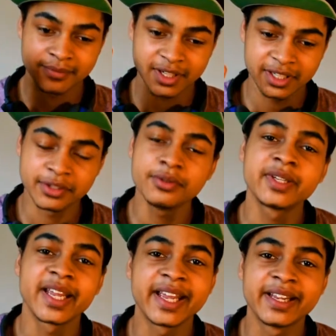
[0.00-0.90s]
the
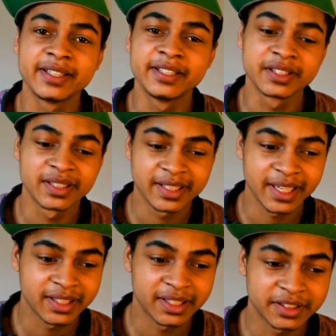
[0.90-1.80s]
UK is going to
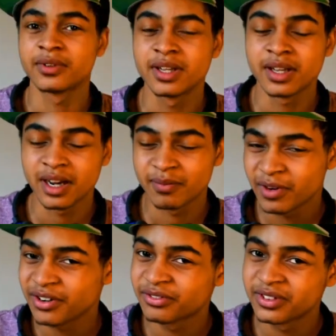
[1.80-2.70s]
get this a
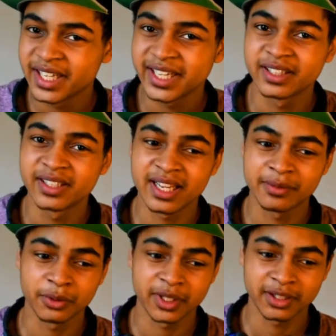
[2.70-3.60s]
month later than
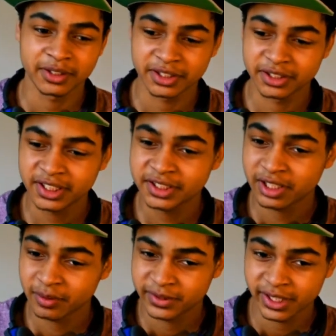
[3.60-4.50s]
everyone else, because this
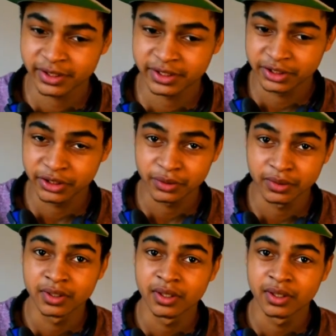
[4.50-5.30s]
comes out in June